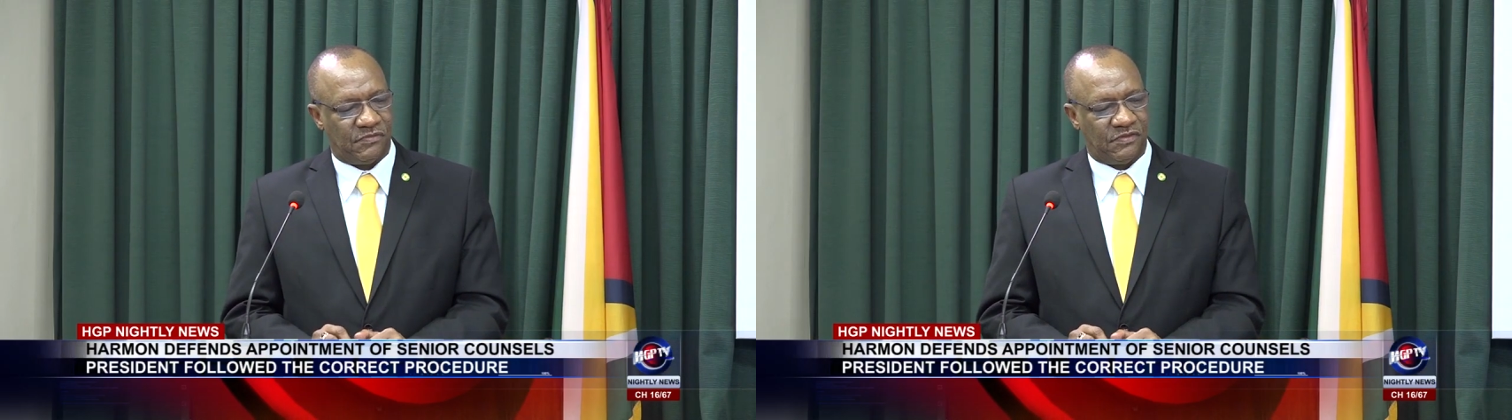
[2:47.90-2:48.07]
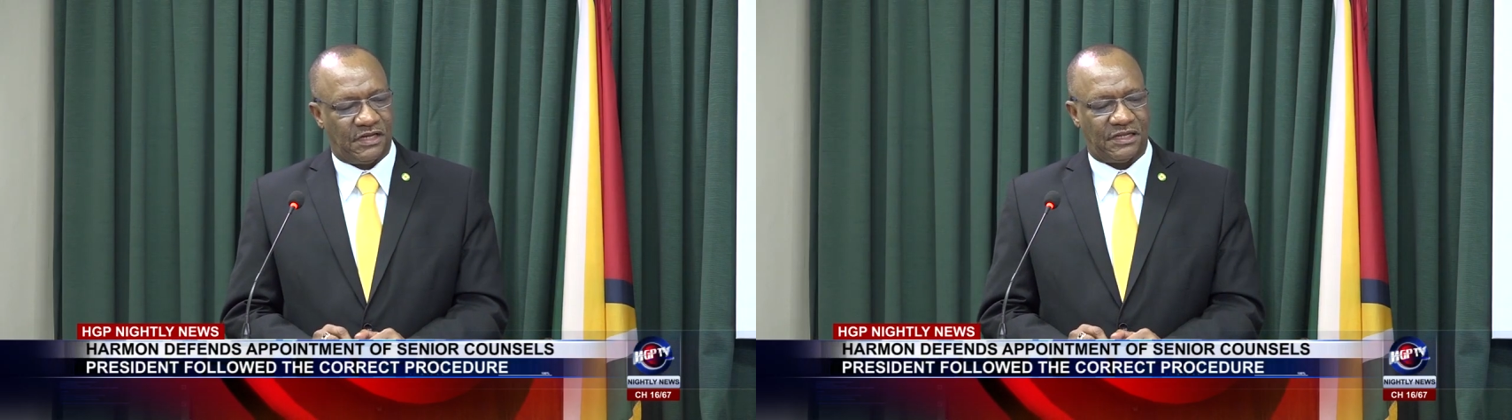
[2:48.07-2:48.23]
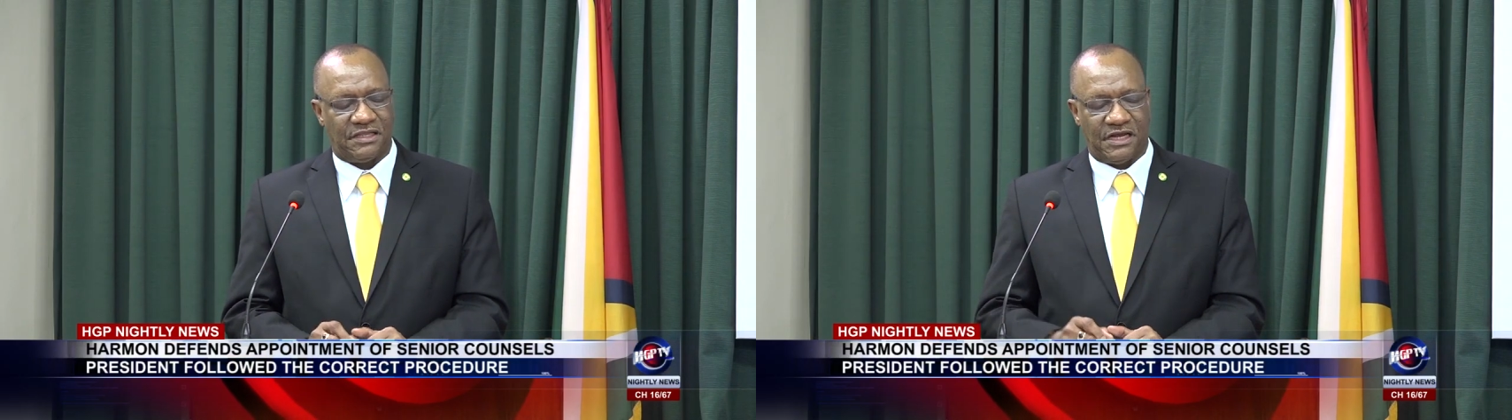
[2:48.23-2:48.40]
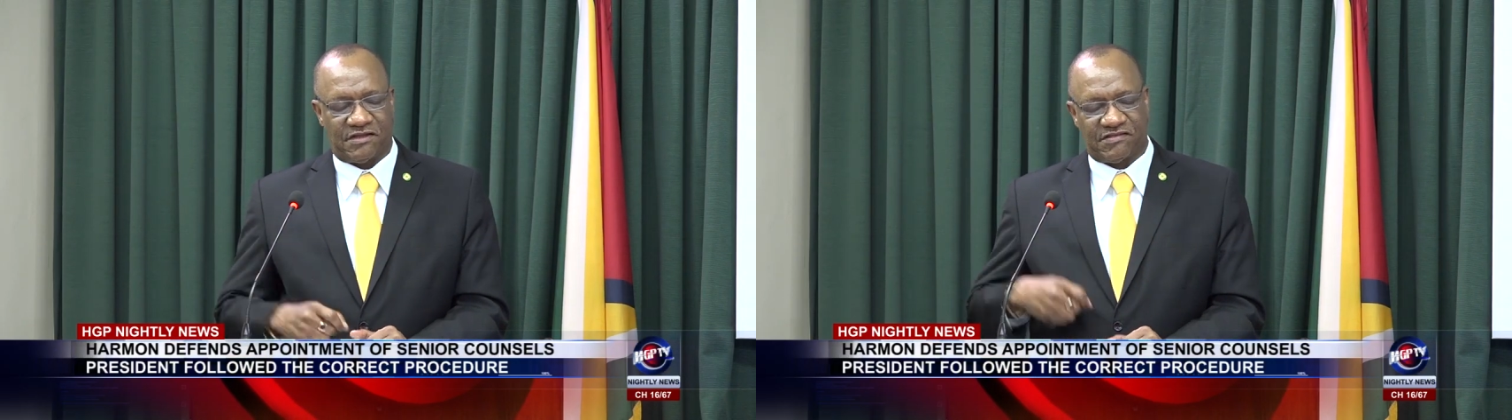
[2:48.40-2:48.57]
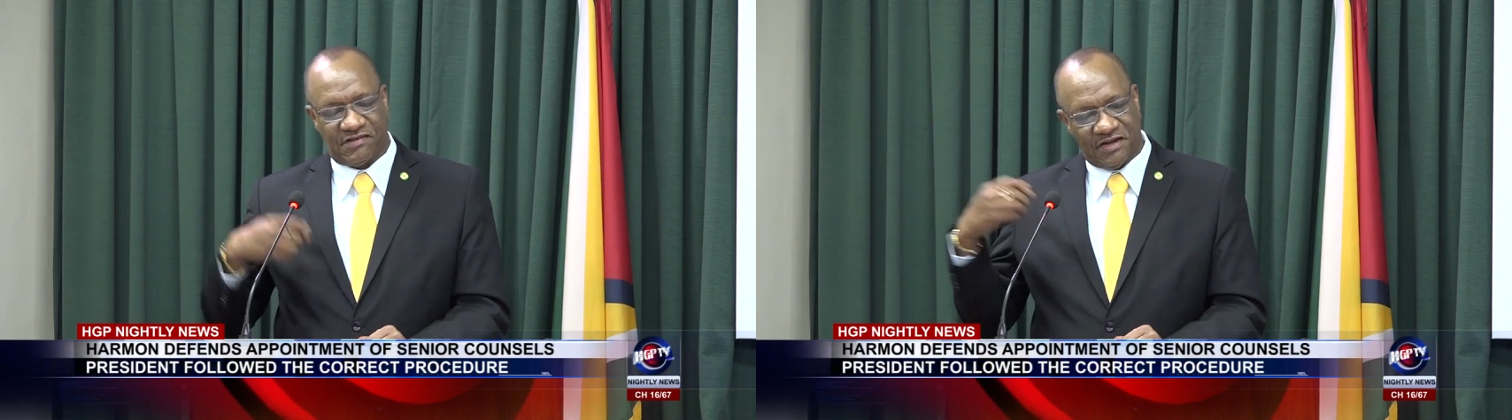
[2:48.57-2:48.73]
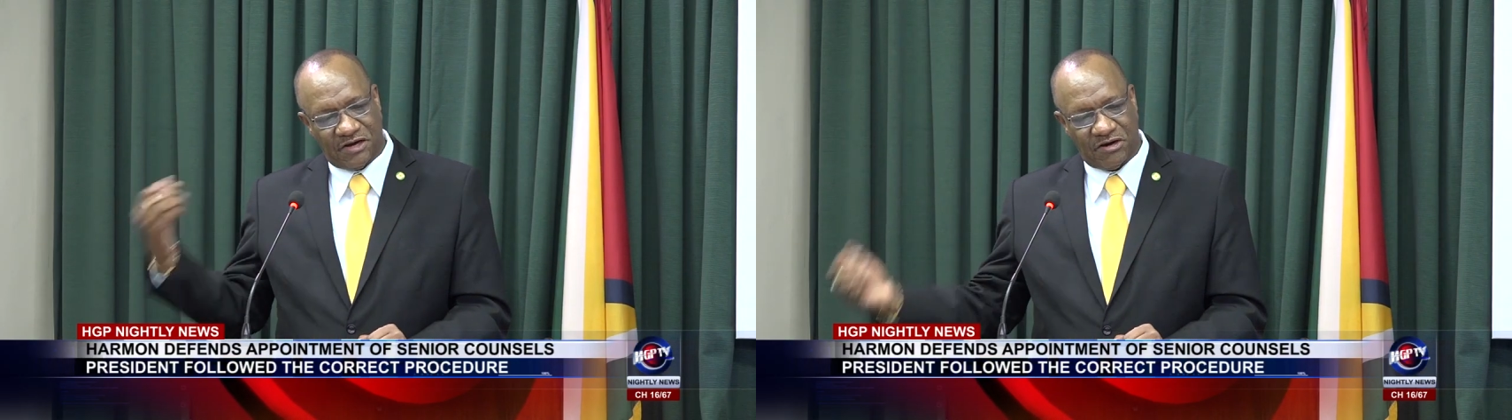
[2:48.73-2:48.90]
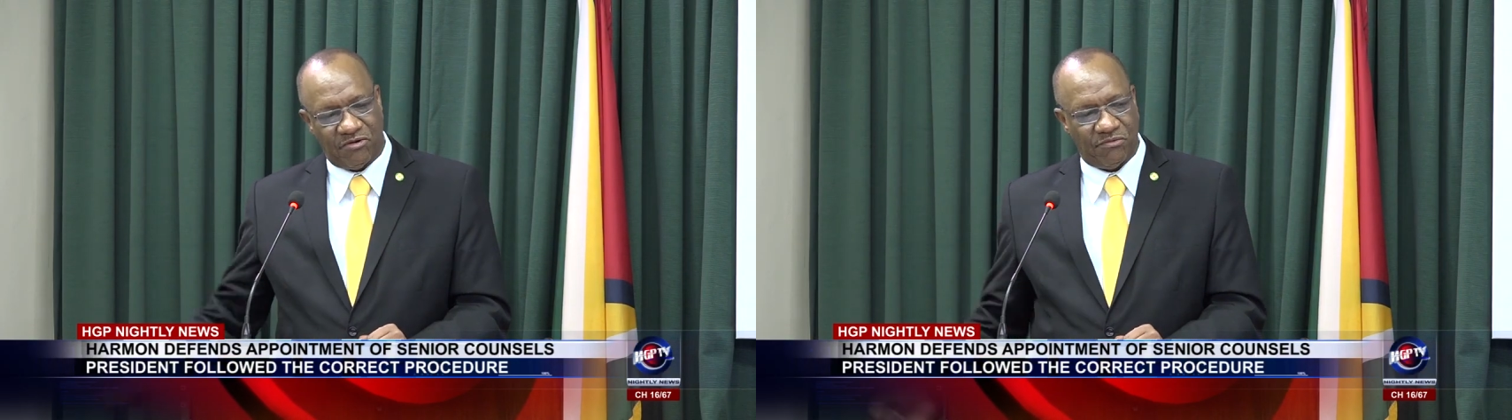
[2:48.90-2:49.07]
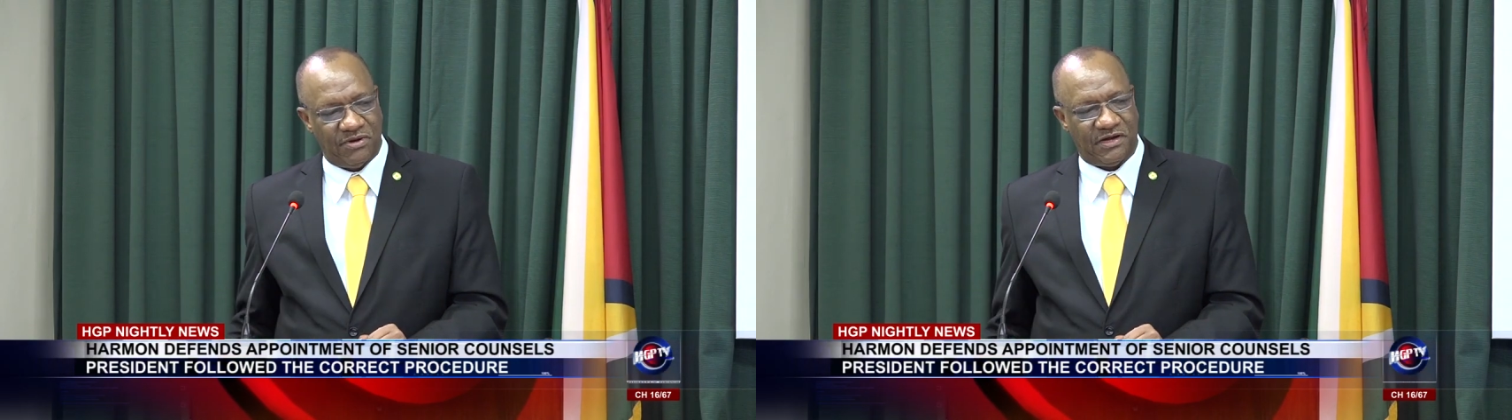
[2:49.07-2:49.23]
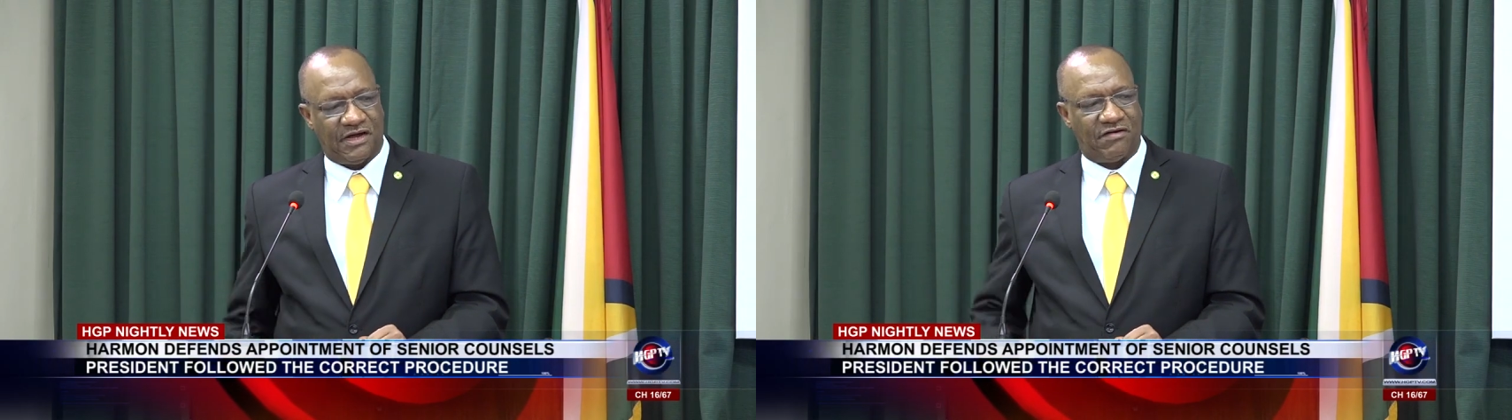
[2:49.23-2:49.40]
That next year
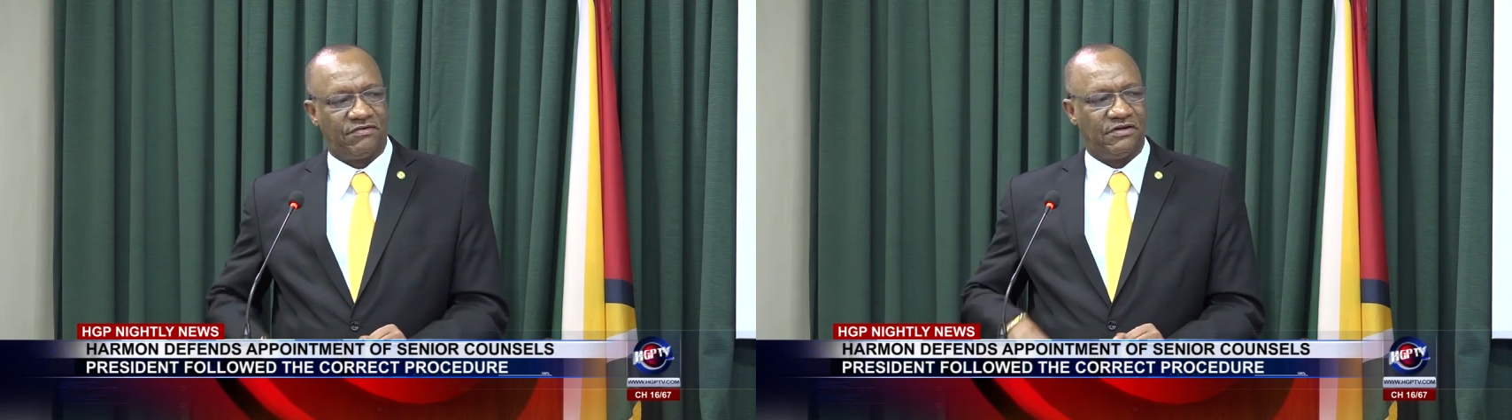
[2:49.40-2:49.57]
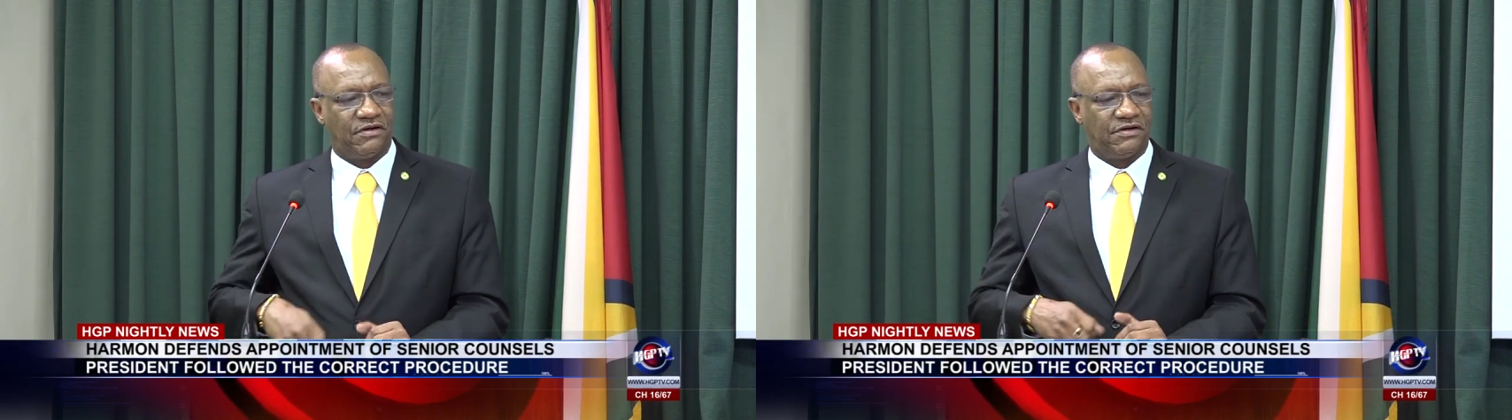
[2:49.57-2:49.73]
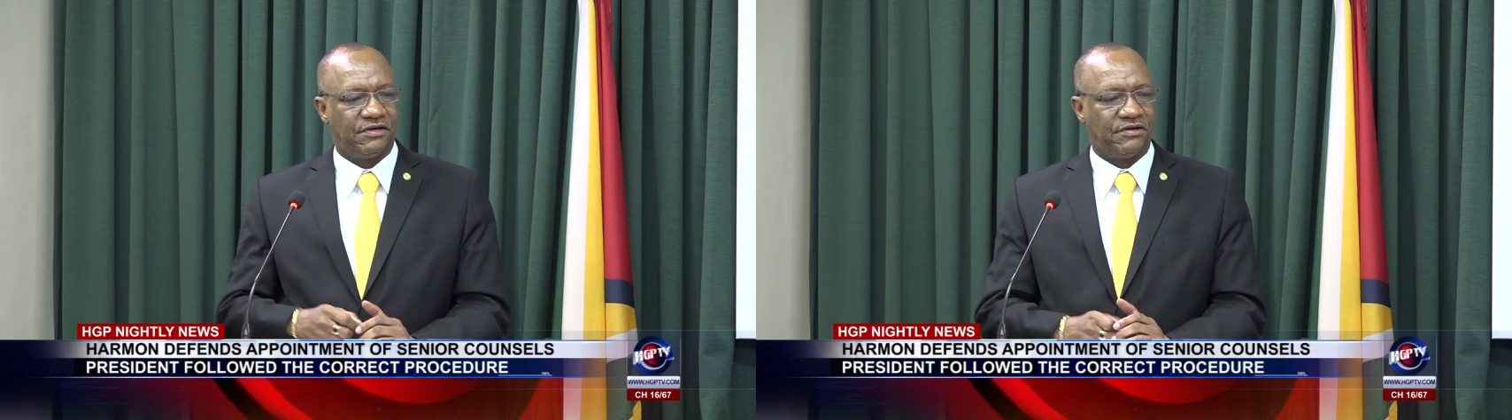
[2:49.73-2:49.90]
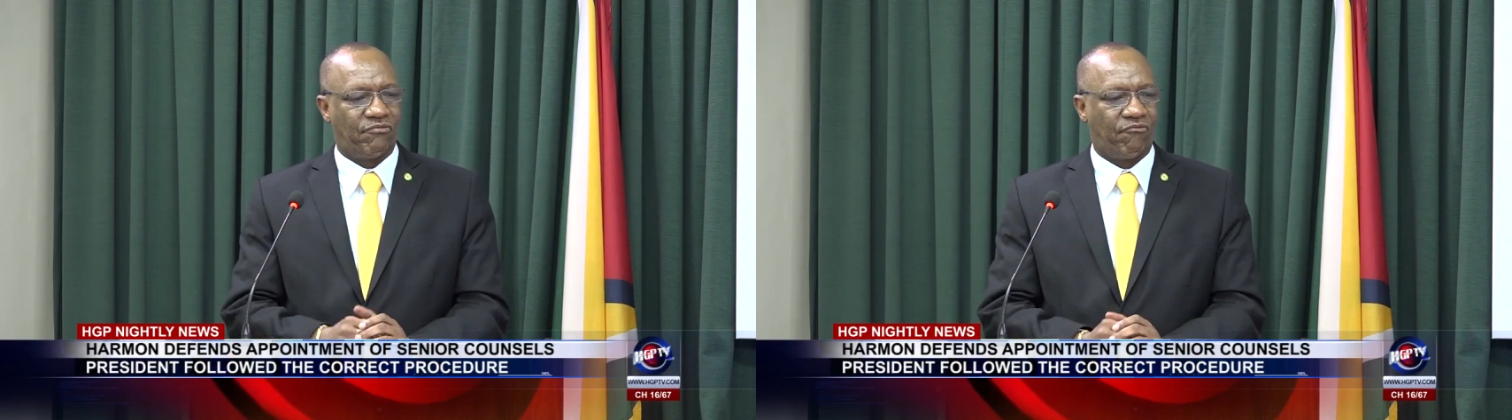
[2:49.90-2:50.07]
we'll have another